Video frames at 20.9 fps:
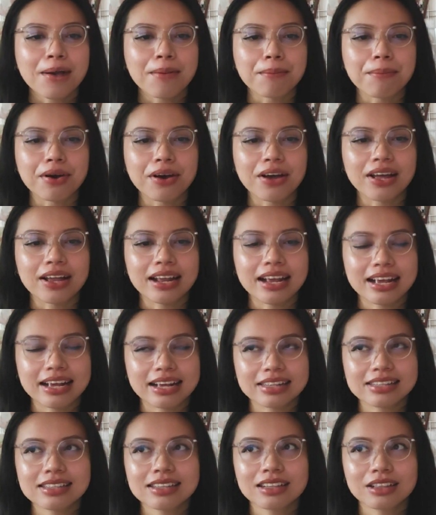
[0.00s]
but I
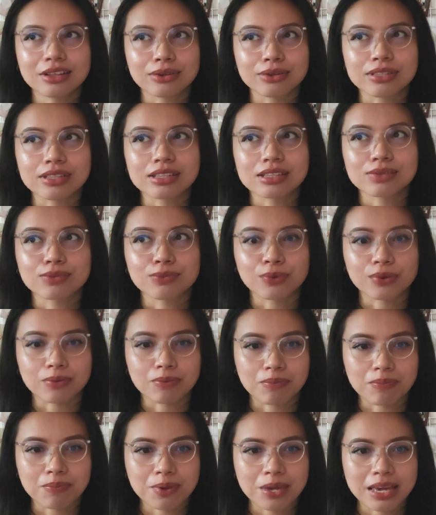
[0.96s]
guess the closest would
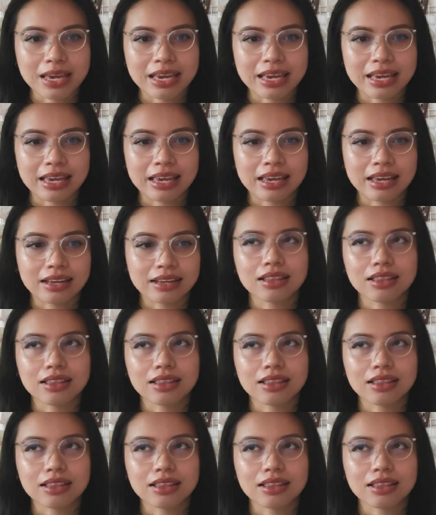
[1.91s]
be